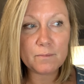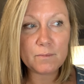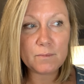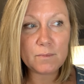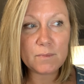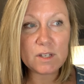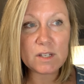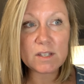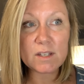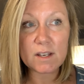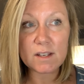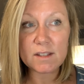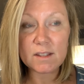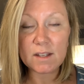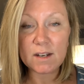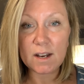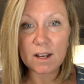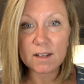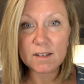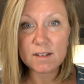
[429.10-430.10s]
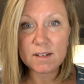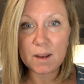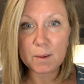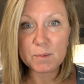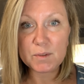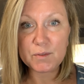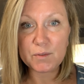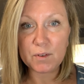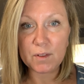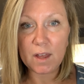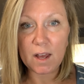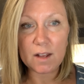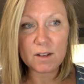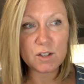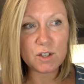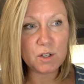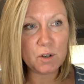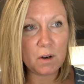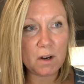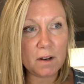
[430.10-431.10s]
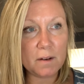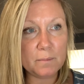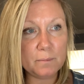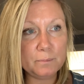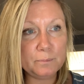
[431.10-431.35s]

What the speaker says: discuss the next steps for that student.